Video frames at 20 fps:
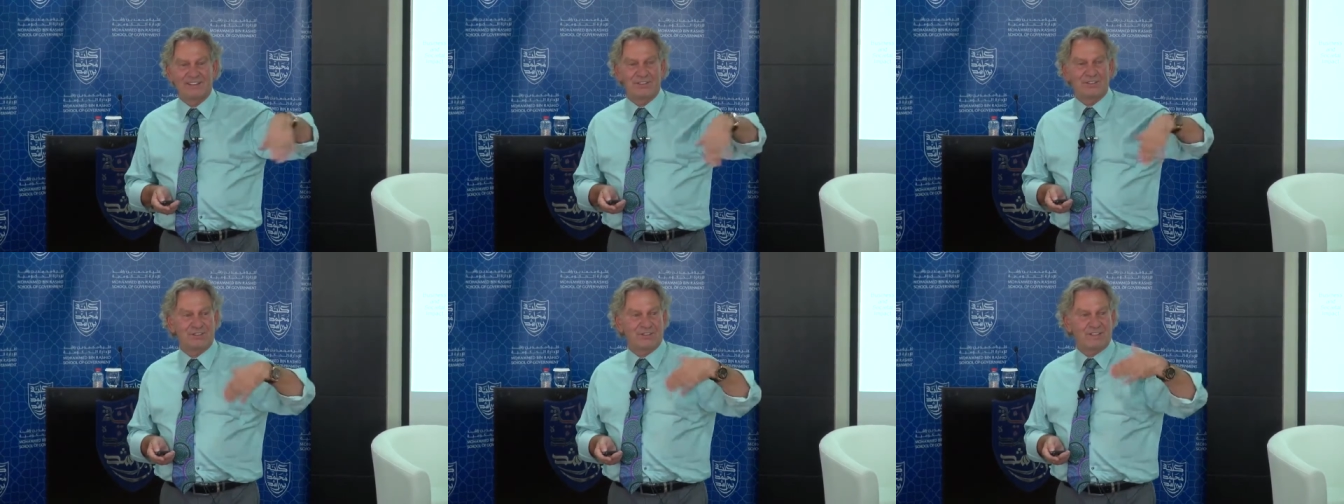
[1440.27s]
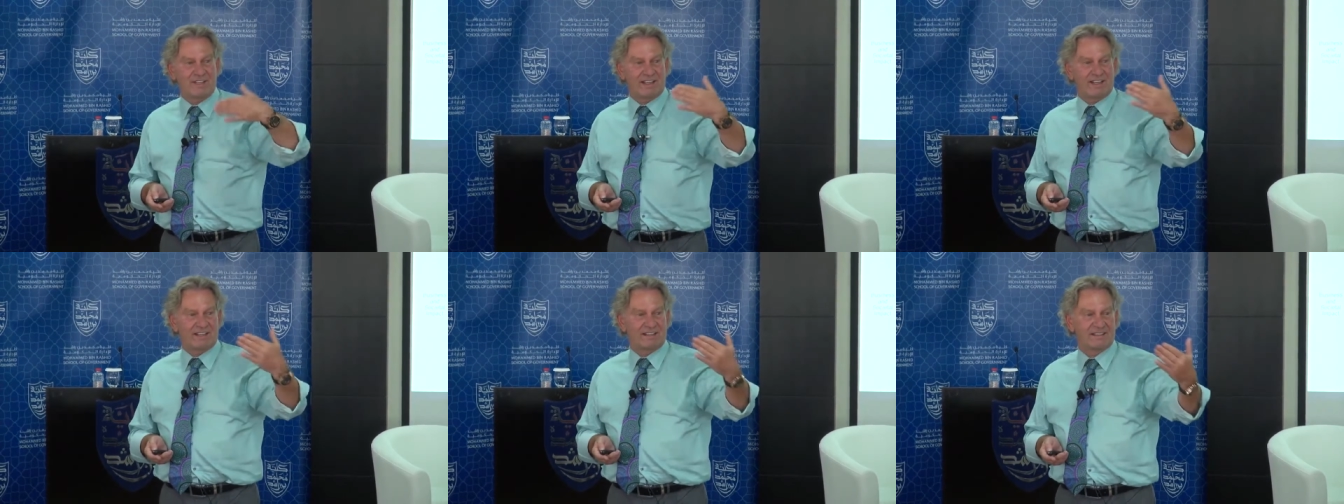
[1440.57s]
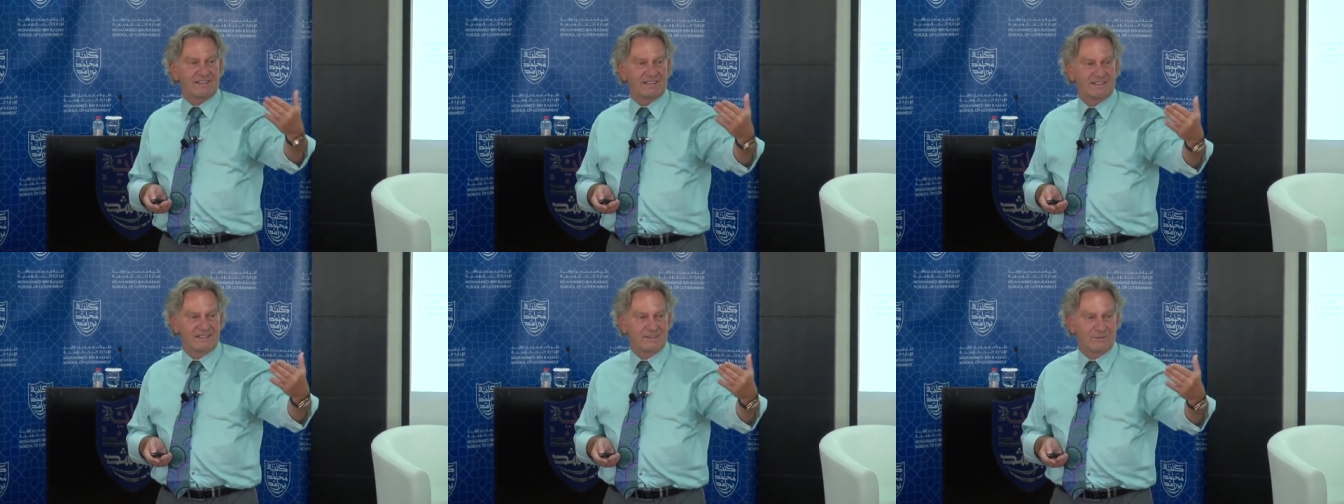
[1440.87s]
that you
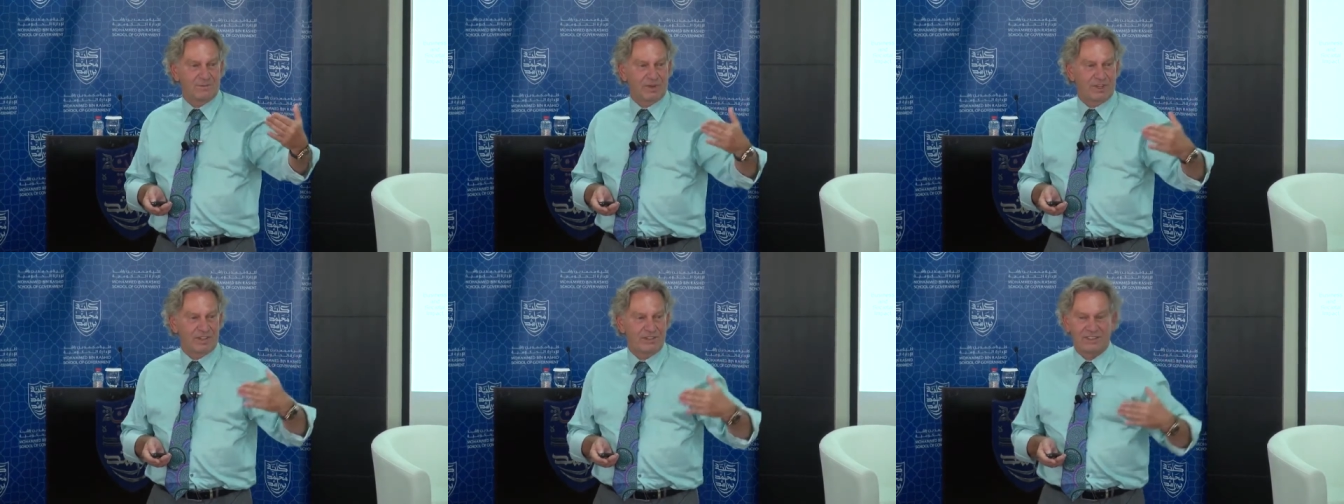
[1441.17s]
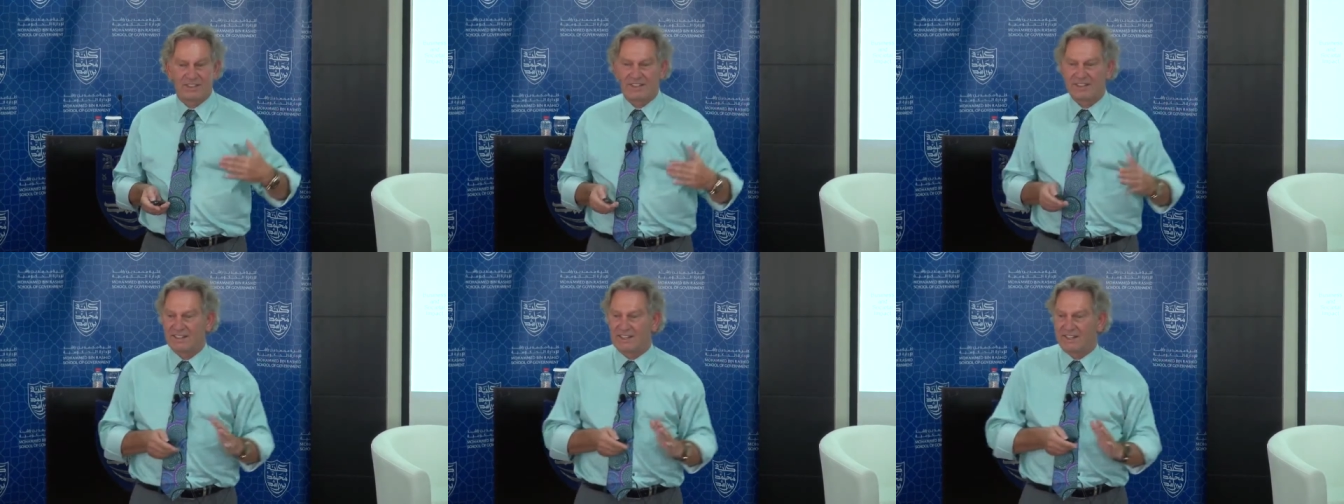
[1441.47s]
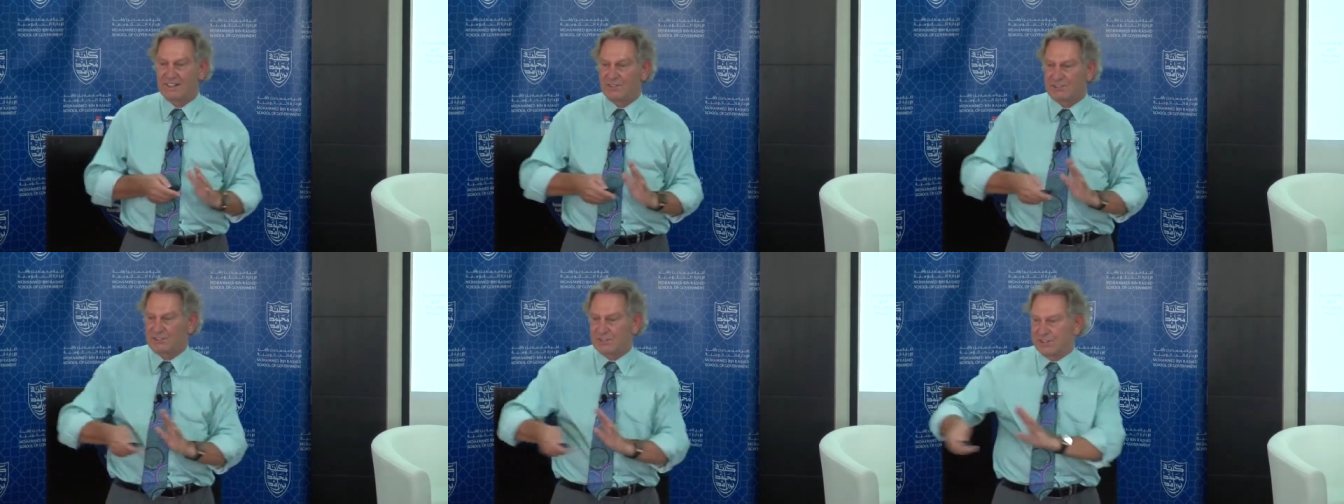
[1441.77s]
can basically
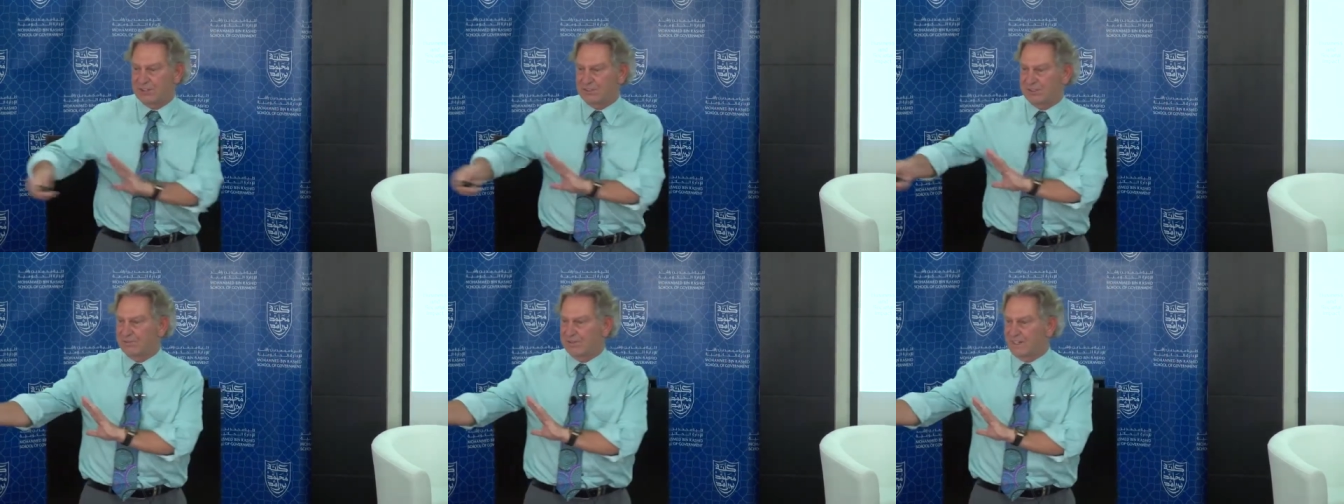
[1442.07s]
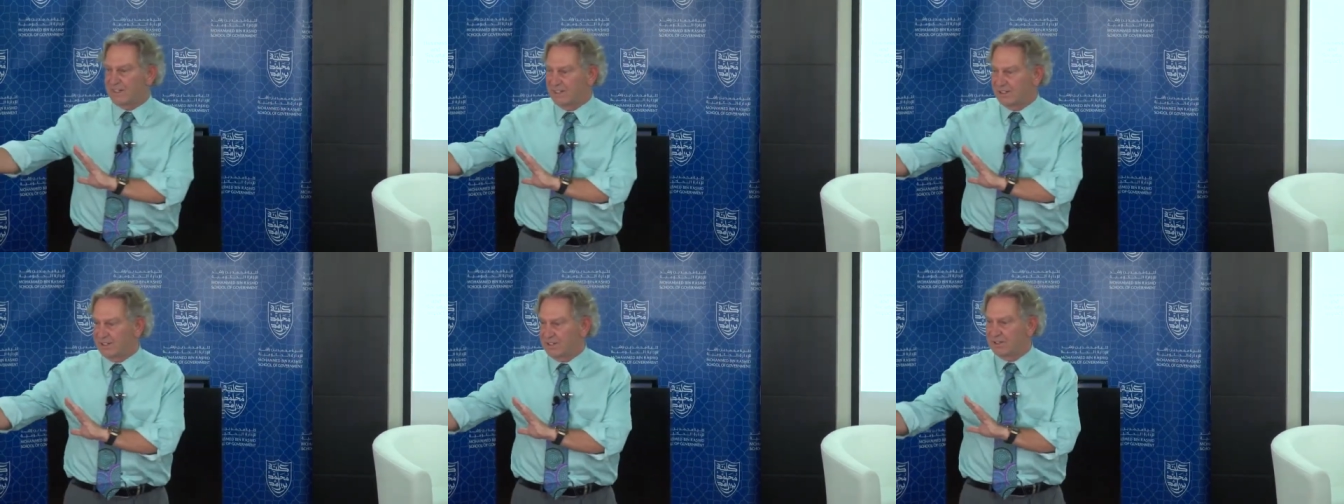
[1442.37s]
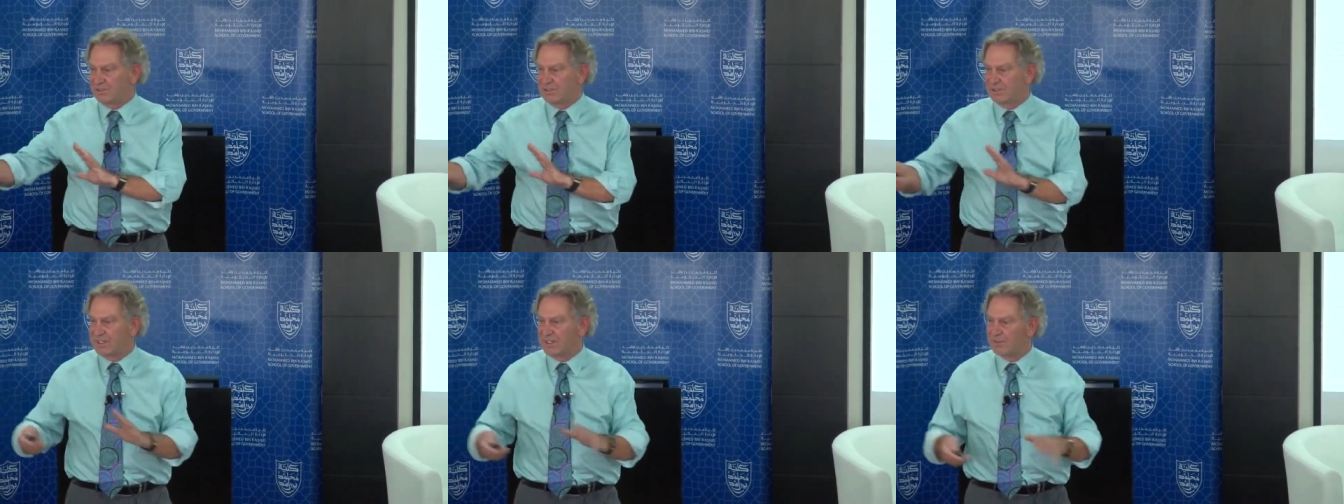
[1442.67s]
adjust where you
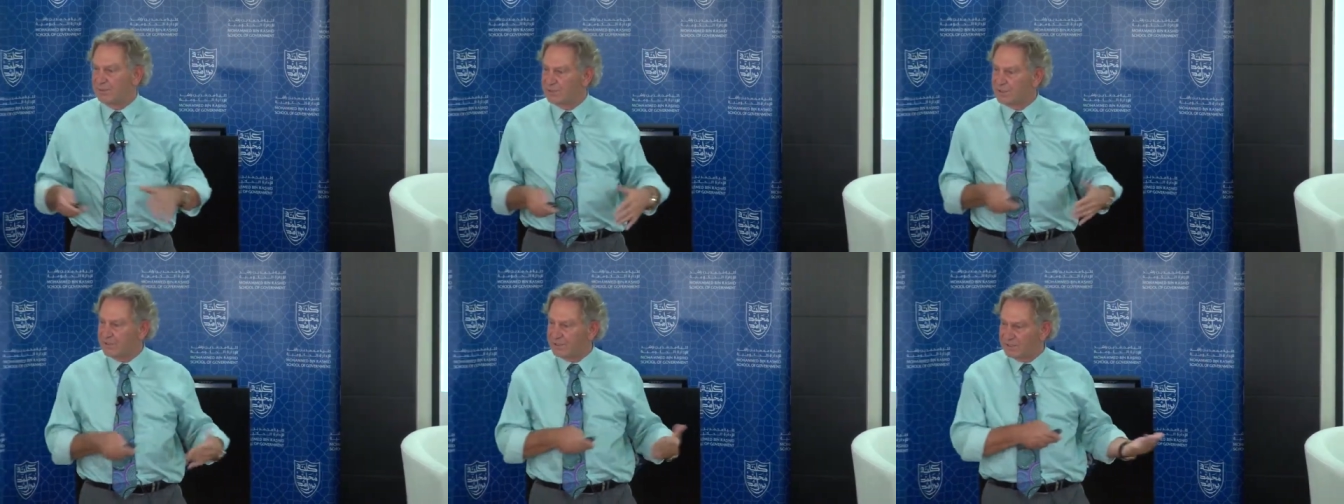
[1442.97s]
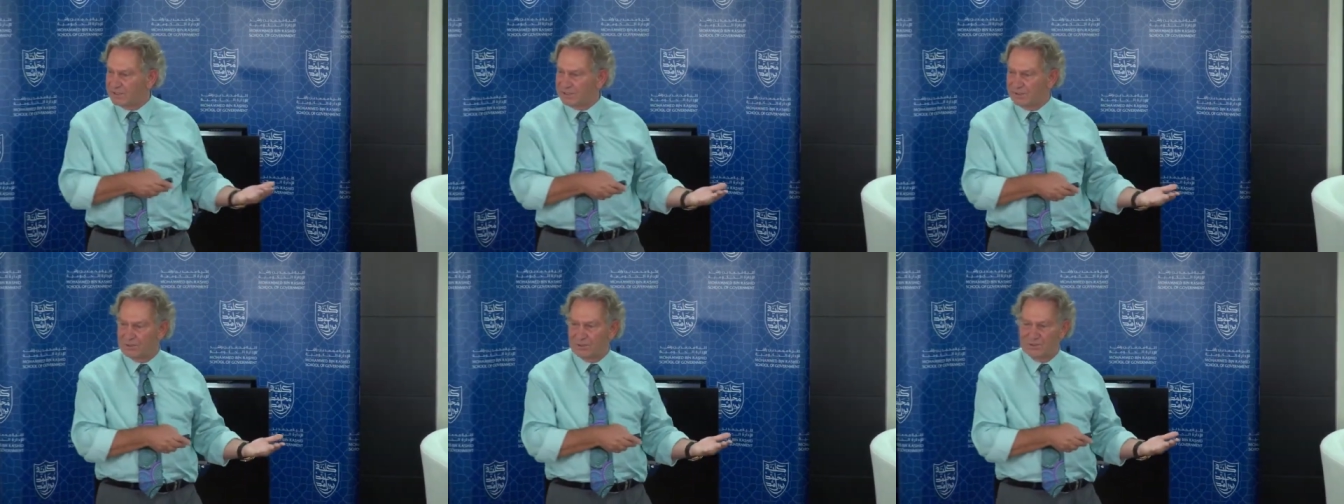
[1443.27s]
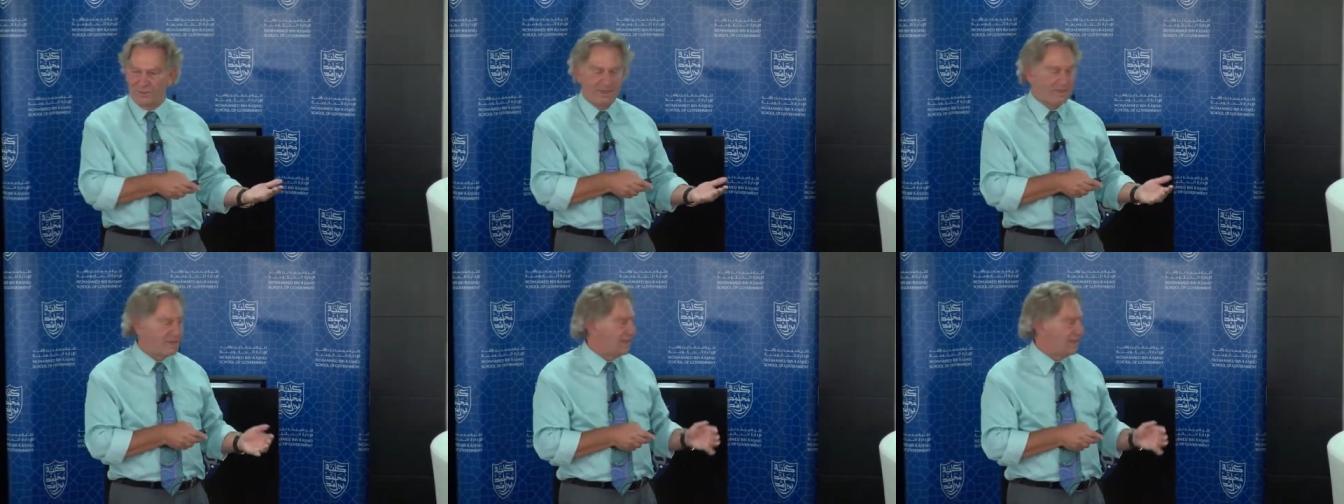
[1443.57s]
go deeper. Or,